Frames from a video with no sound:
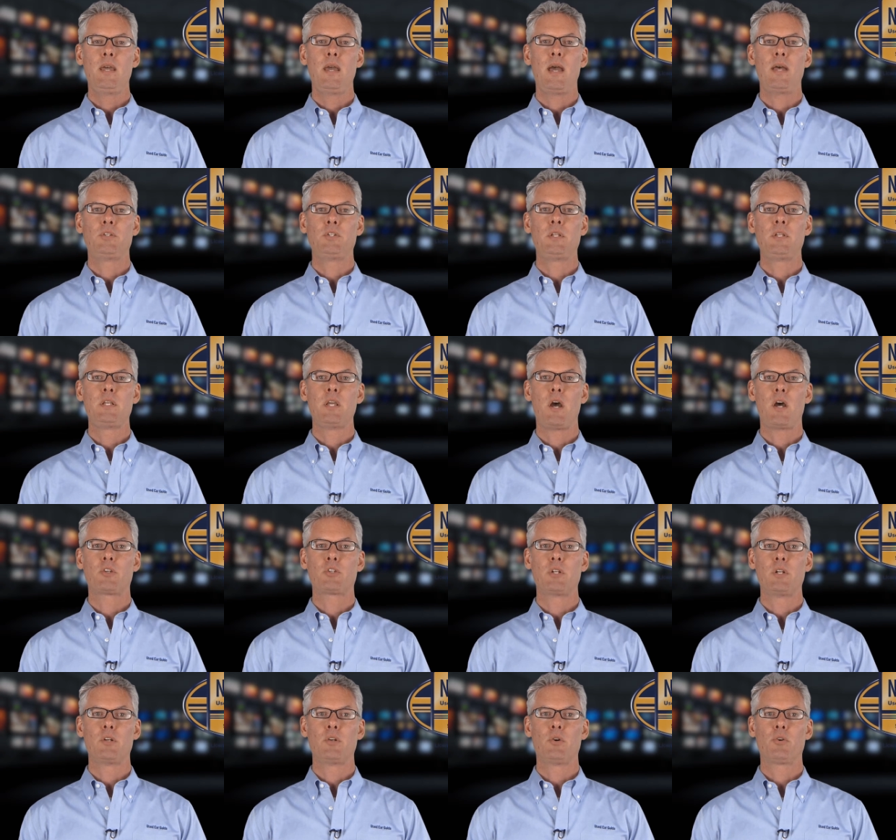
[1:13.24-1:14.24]
As in the
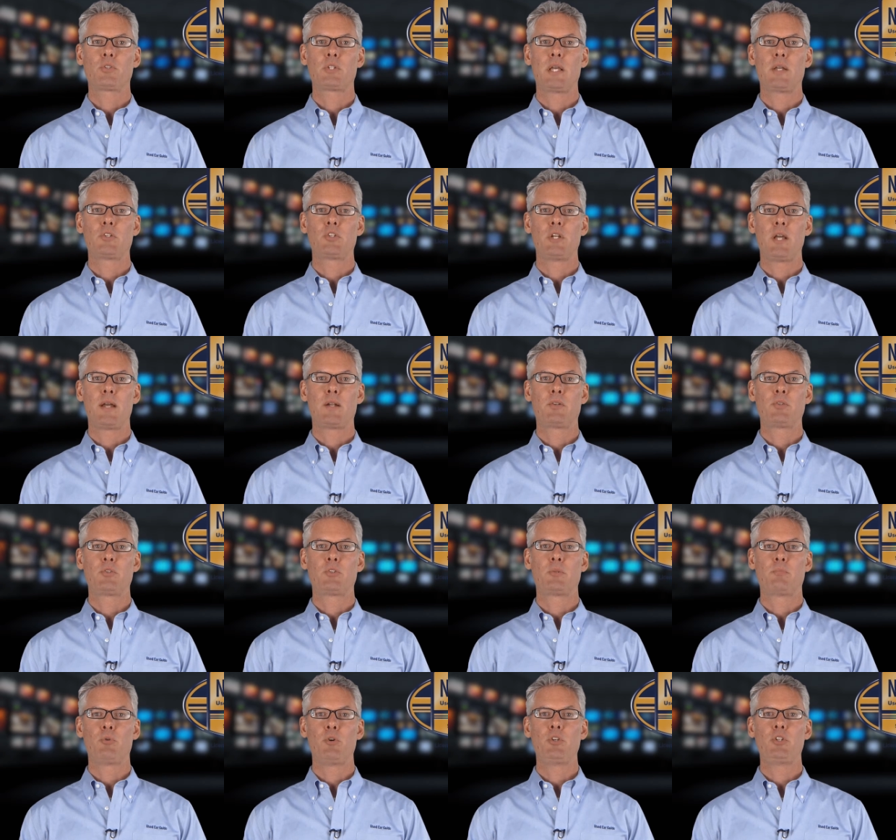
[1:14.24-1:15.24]
auction and wholesale channels,
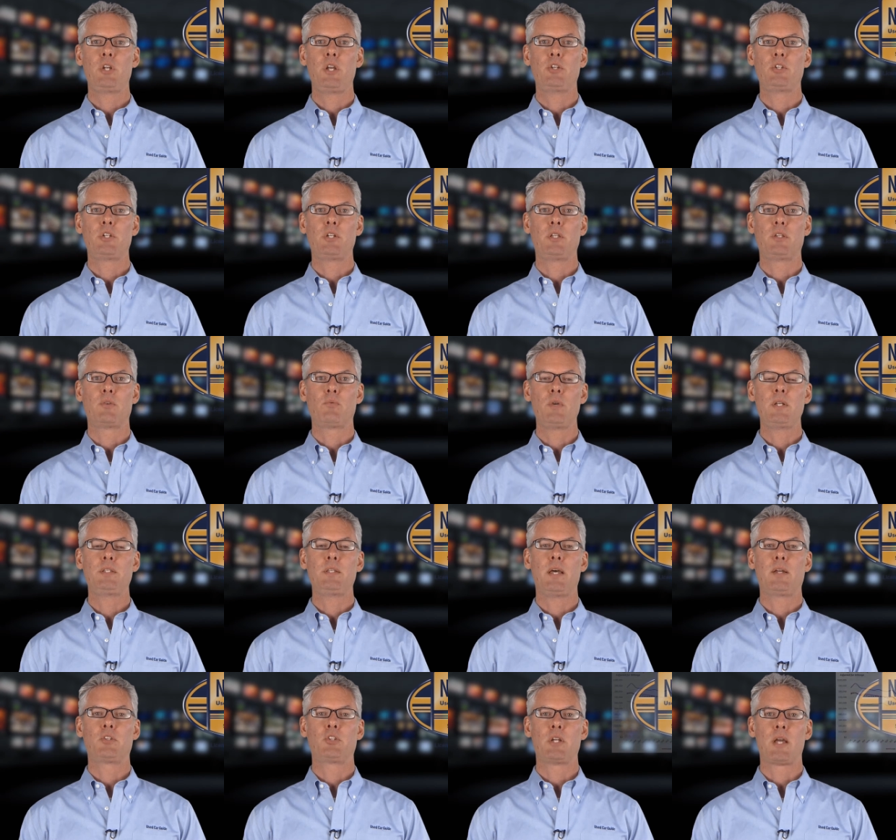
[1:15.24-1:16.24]
depreciation in the
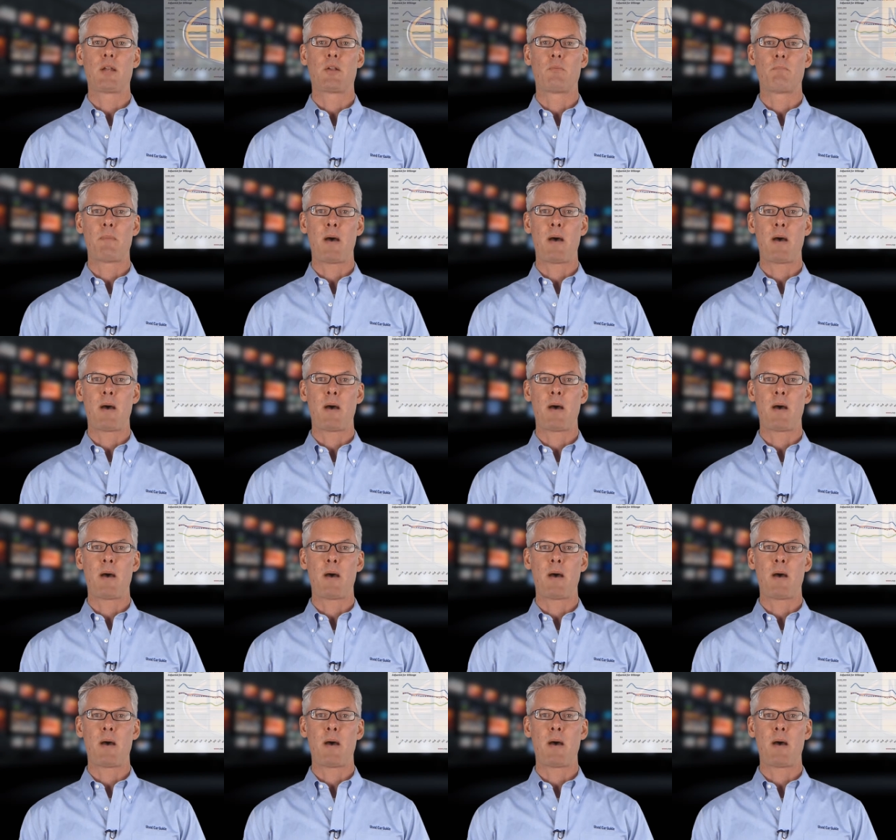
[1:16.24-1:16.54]
retail channel